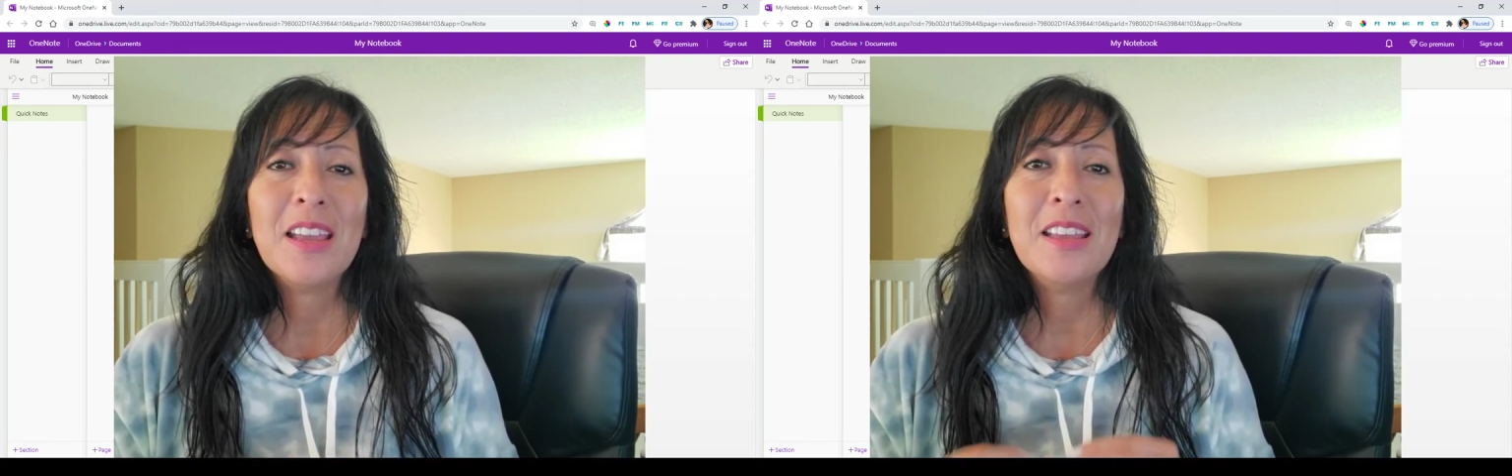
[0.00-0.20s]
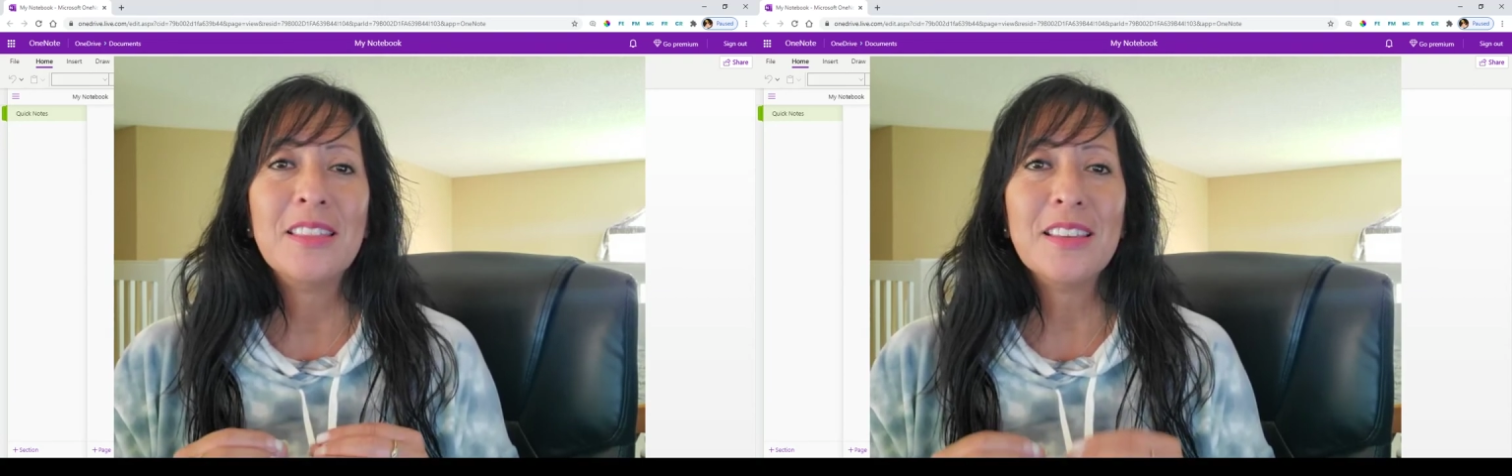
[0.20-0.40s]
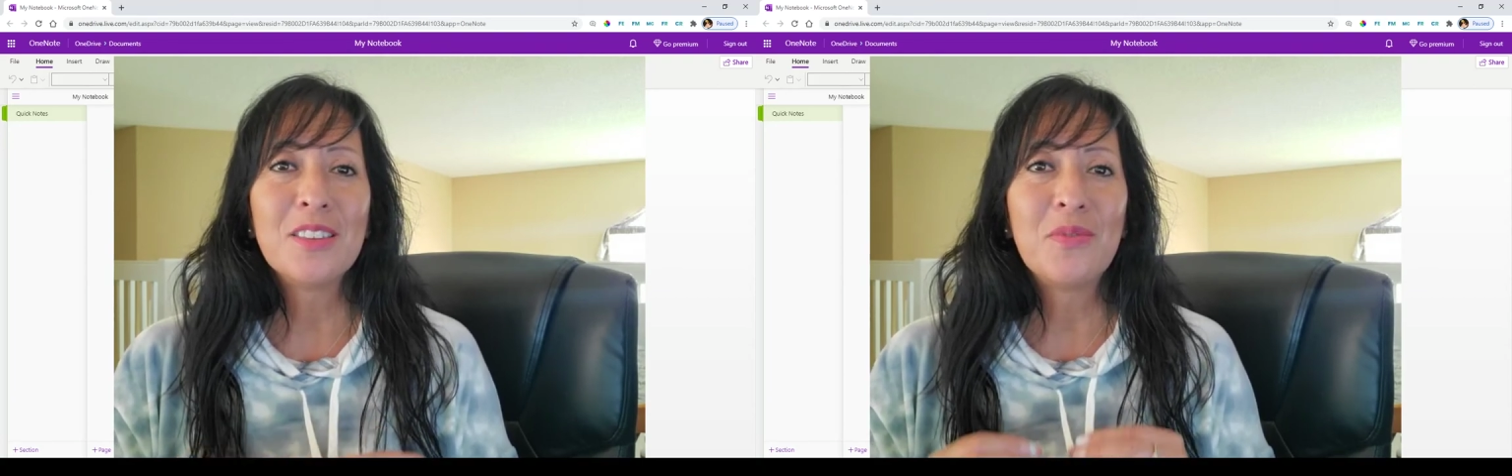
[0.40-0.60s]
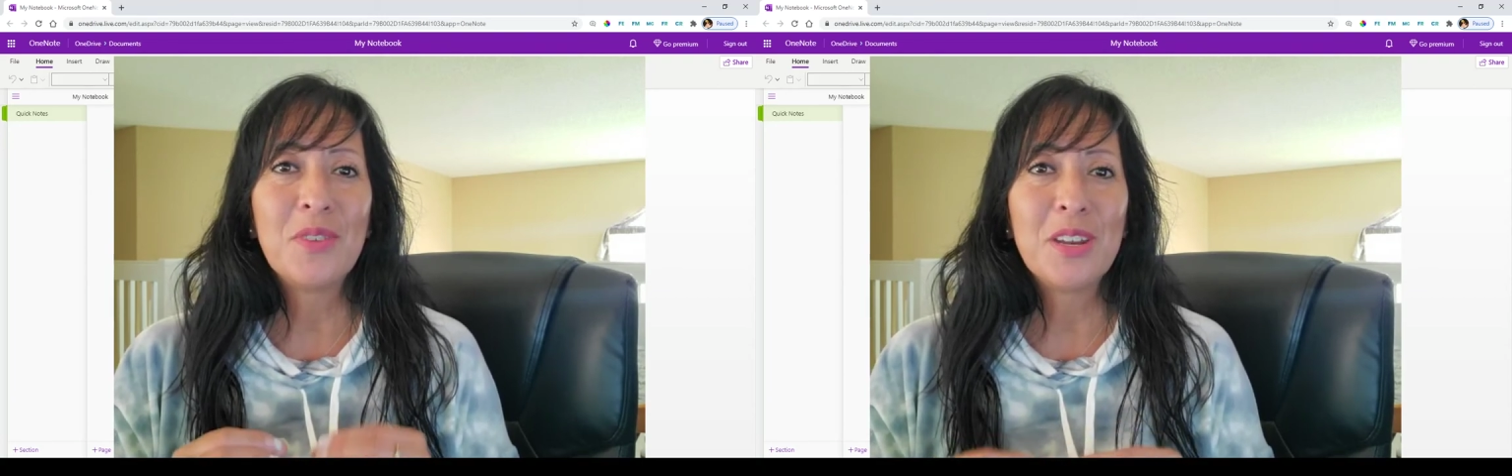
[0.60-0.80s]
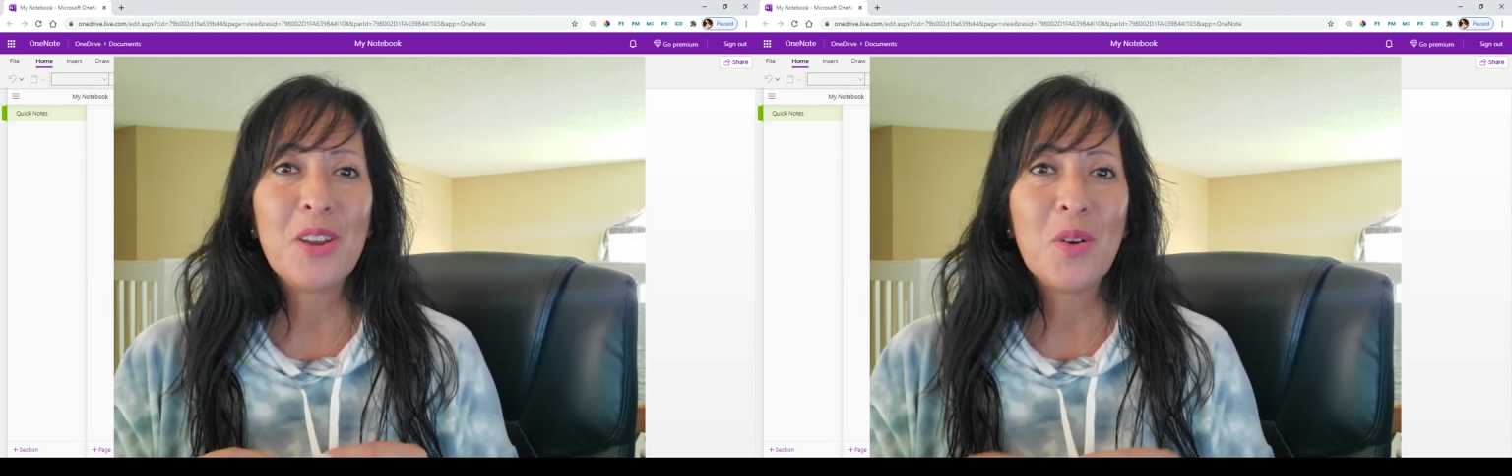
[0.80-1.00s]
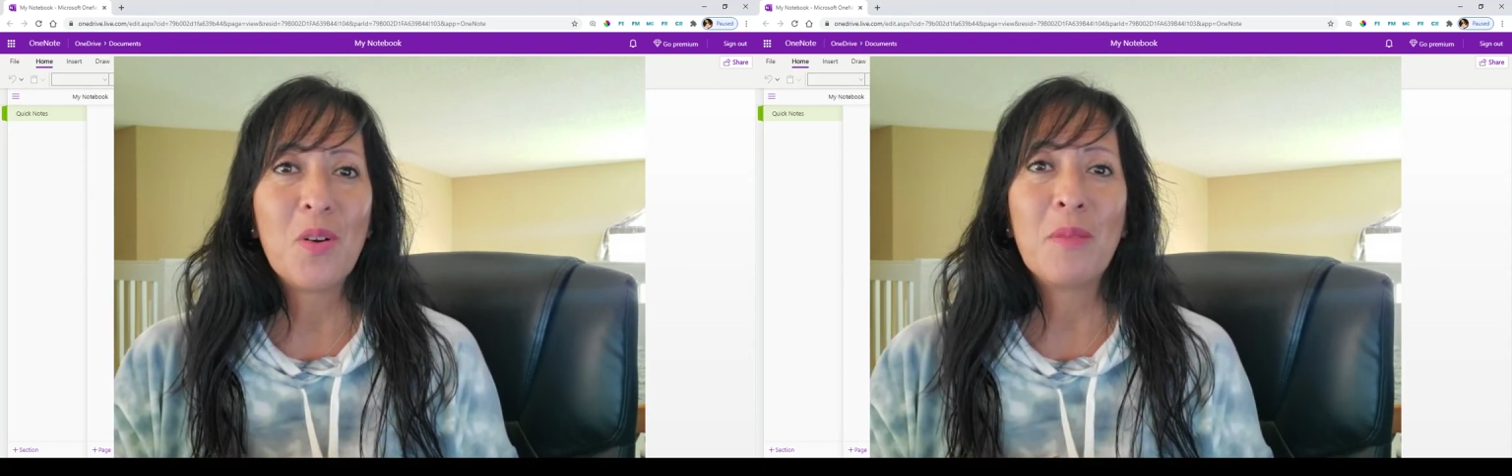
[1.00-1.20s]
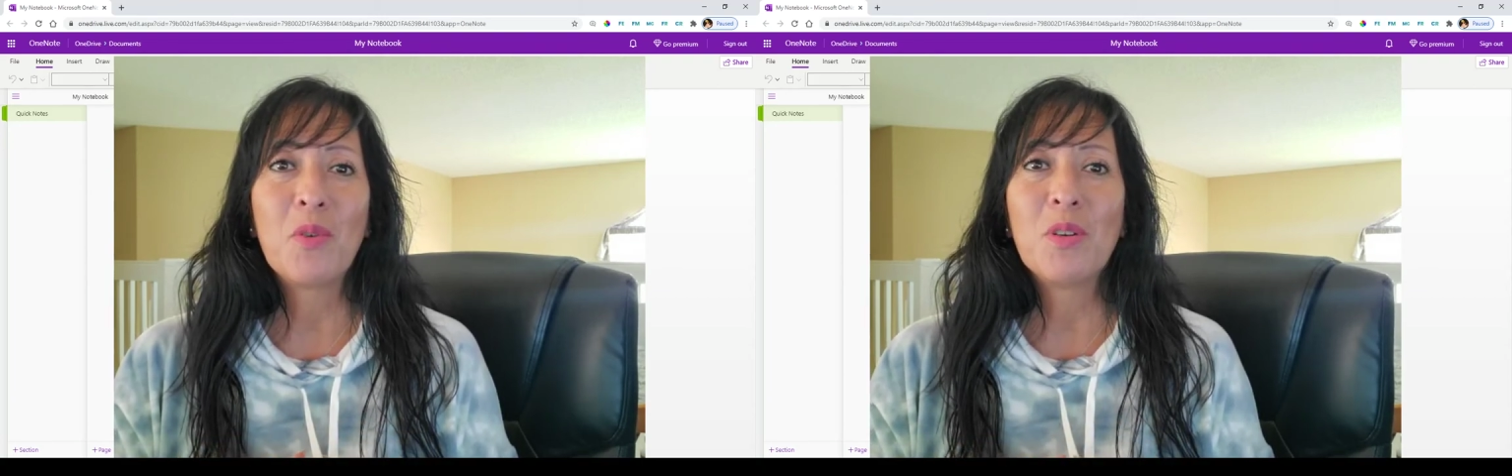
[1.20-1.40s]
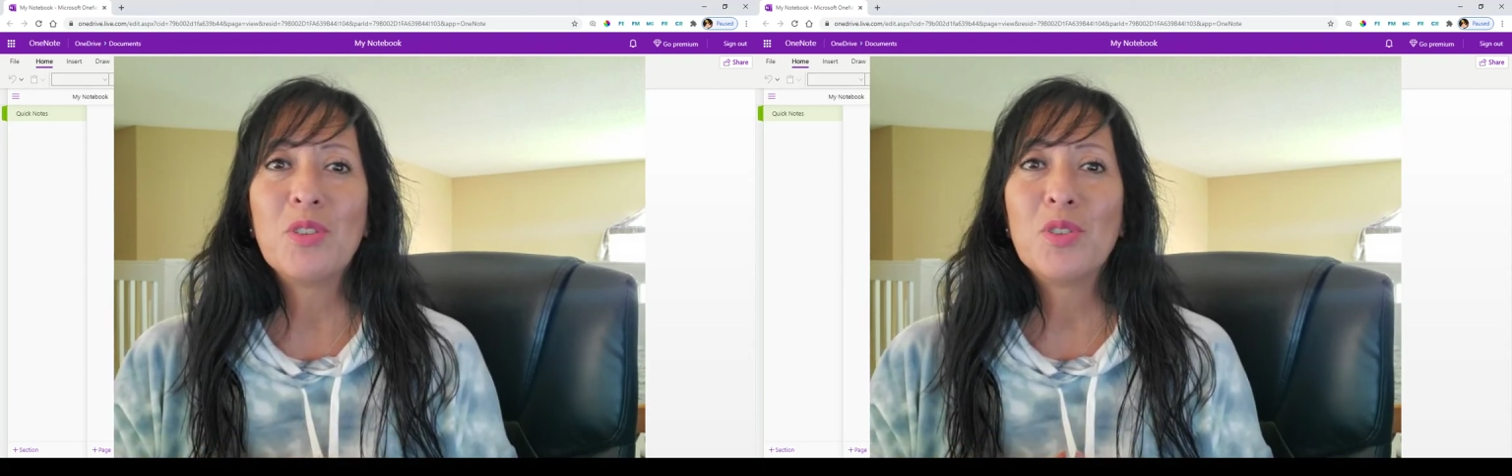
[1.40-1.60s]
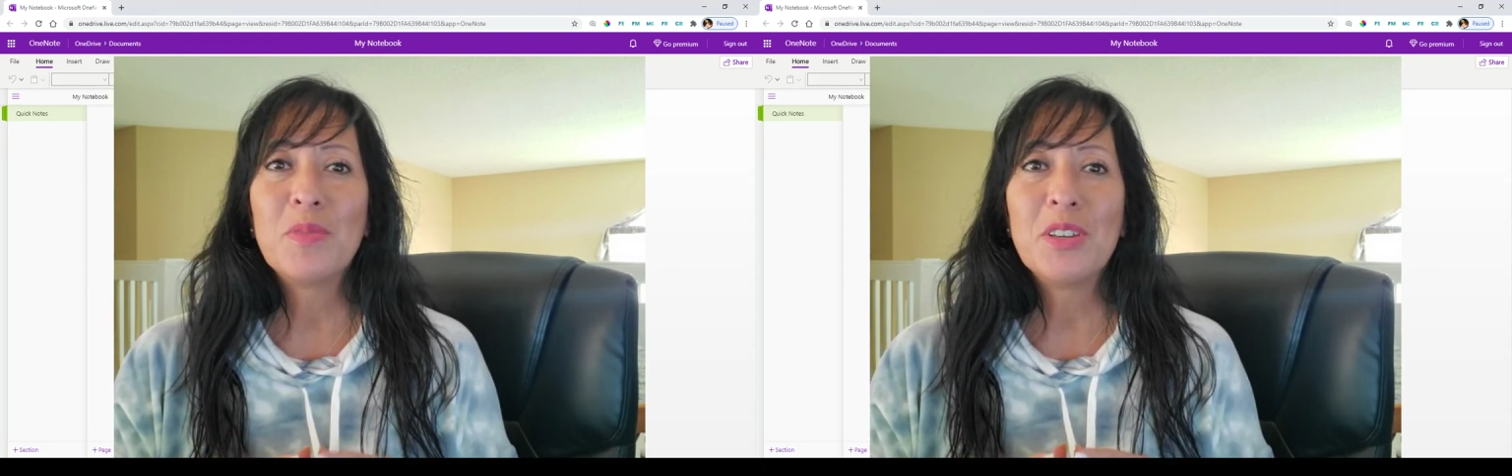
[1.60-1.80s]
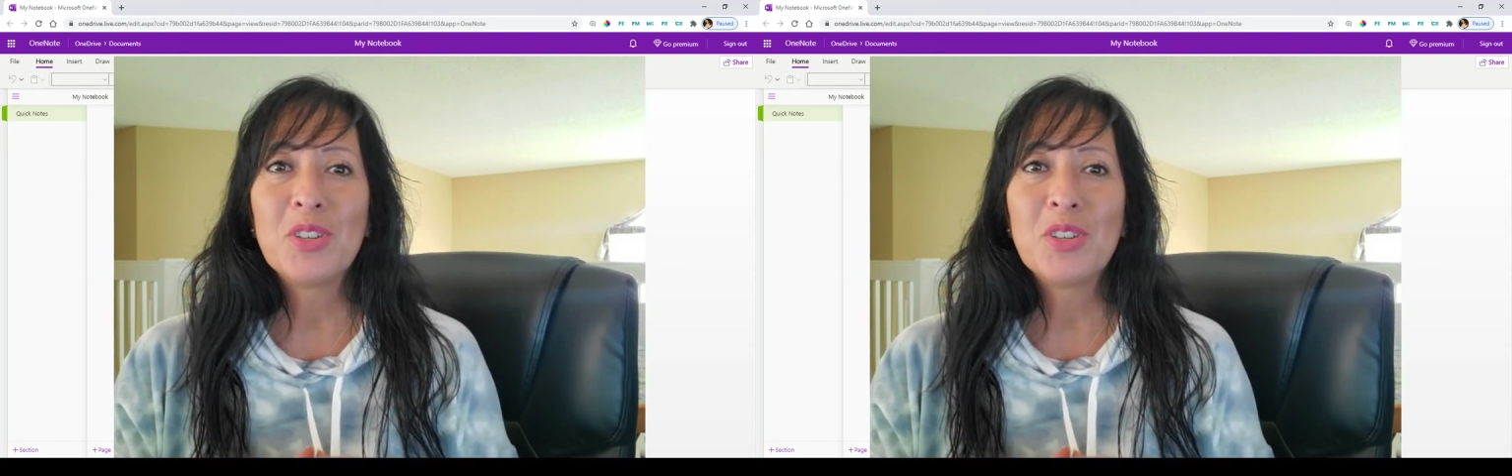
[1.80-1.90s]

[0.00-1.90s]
In this video, I'm going to be